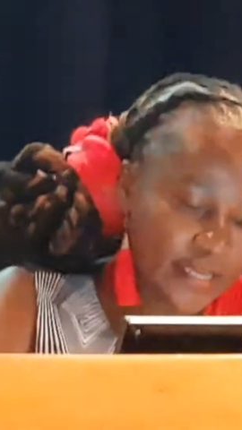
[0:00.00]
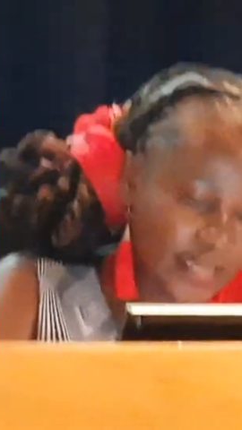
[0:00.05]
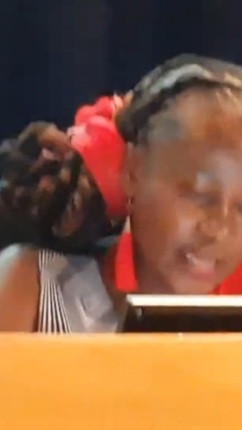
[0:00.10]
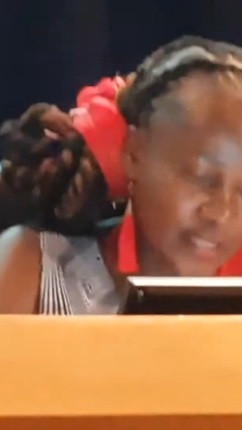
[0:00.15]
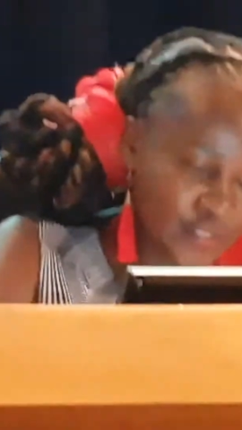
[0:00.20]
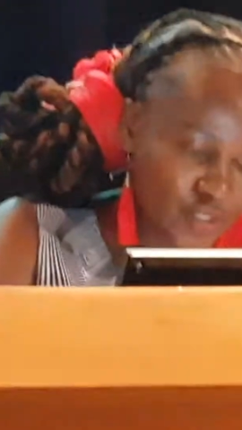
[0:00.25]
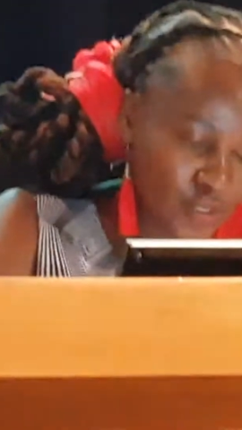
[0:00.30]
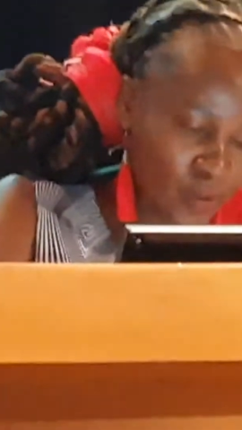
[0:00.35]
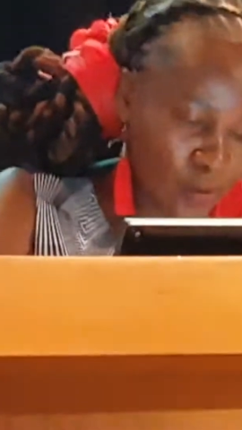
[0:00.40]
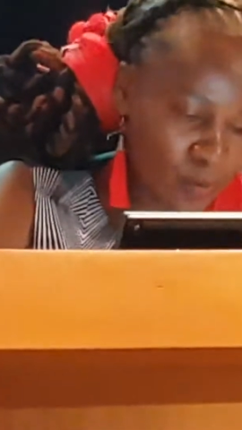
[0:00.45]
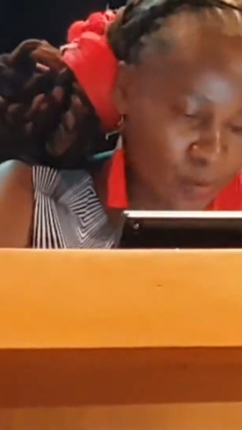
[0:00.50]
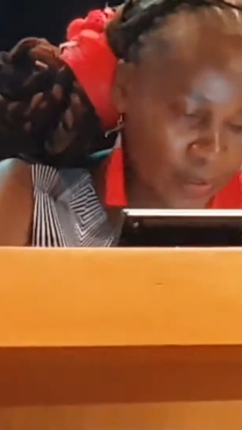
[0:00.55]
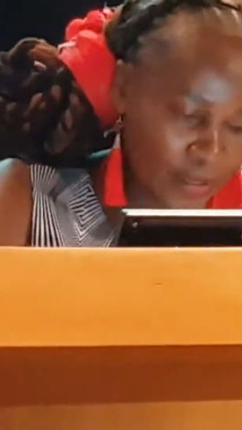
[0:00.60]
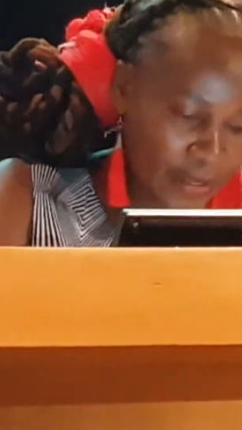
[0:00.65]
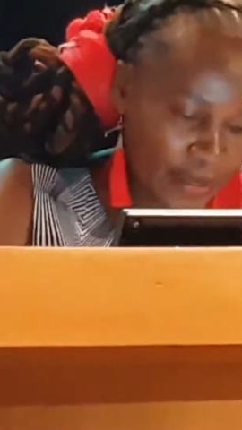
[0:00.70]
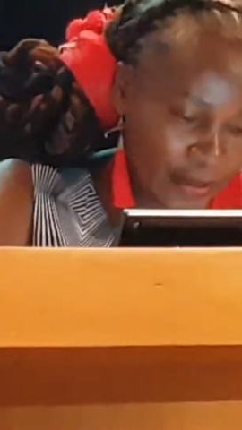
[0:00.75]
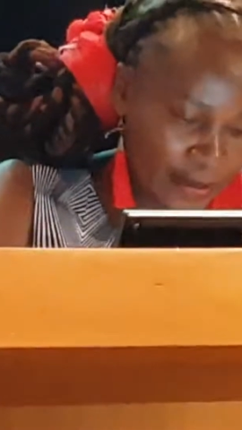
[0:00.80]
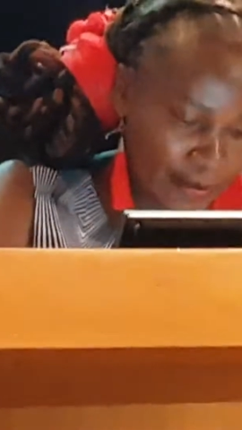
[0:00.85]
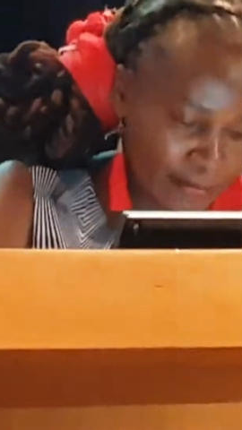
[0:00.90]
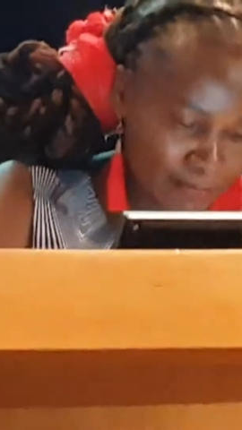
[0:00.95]
And so
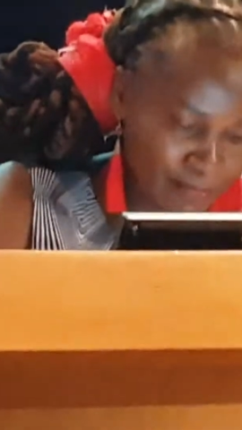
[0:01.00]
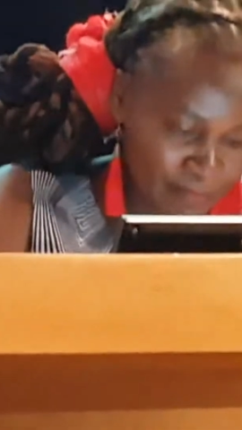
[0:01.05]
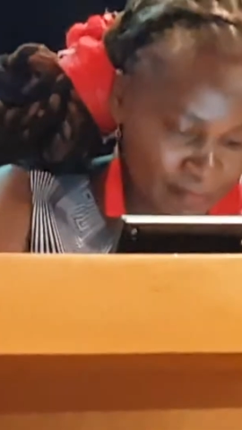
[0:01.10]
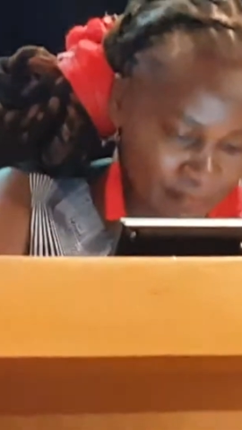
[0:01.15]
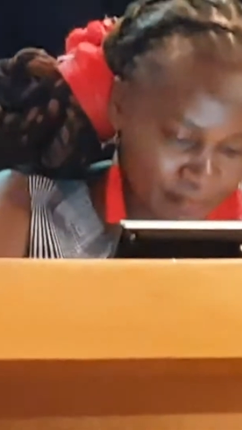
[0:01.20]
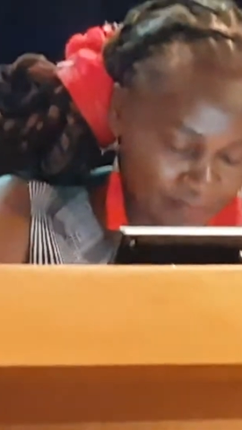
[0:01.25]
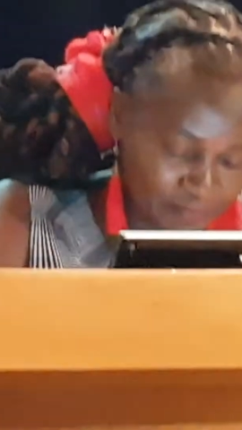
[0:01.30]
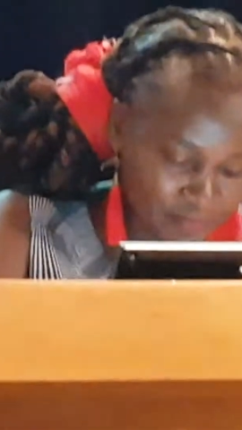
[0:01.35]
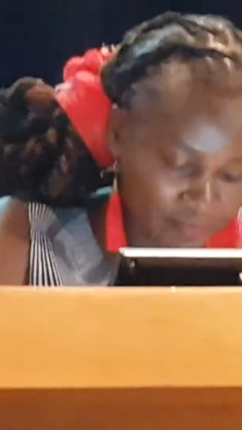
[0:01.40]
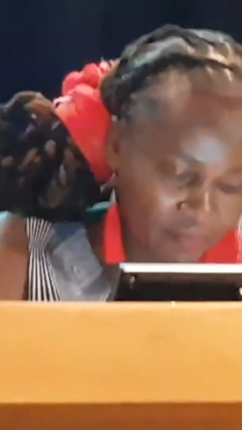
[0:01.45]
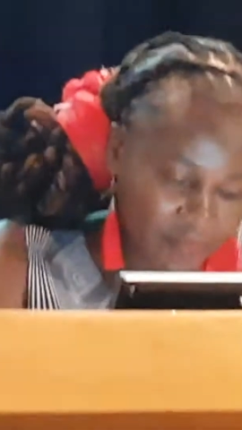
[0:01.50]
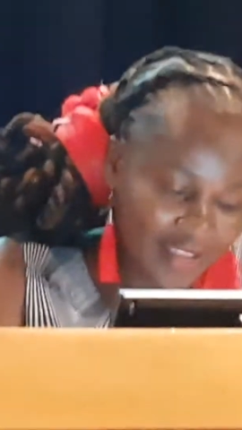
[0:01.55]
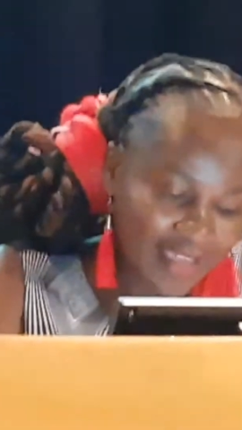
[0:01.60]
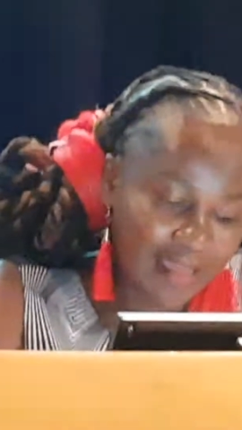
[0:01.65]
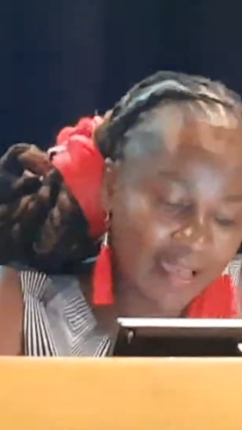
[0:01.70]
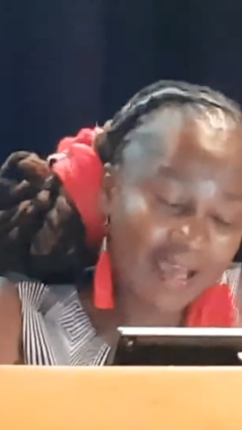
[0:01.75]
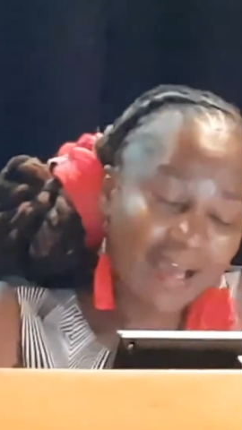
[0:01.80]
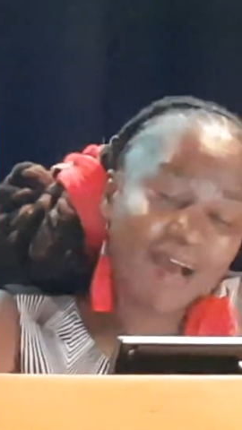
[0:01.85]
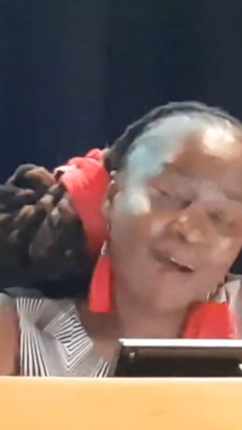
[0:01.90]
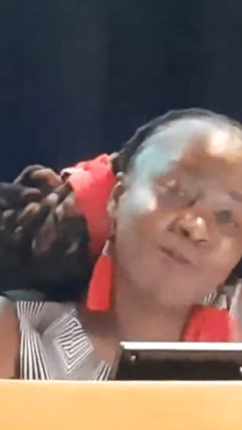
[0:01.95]

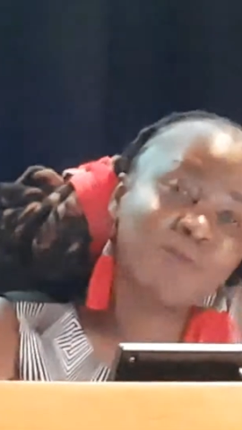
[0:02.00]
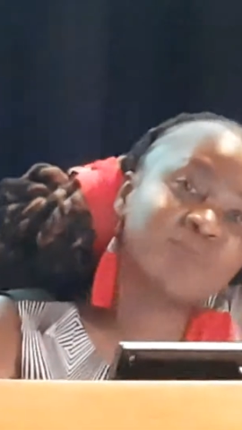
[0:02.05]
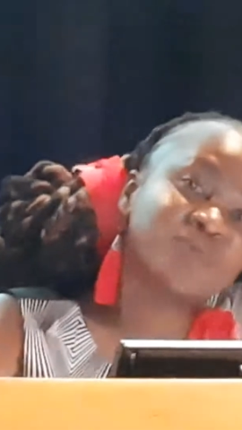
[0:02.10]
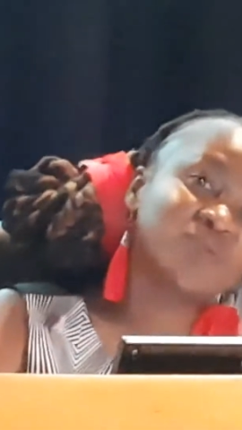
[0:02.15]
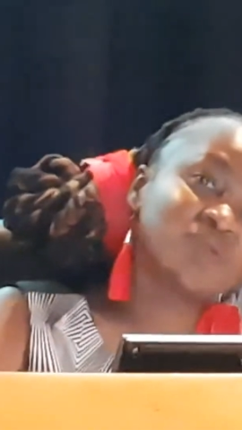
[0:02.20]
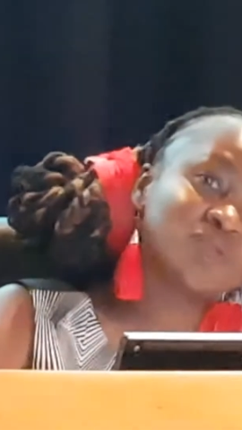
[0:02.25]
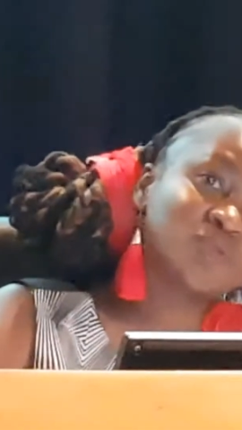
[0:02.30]
I'll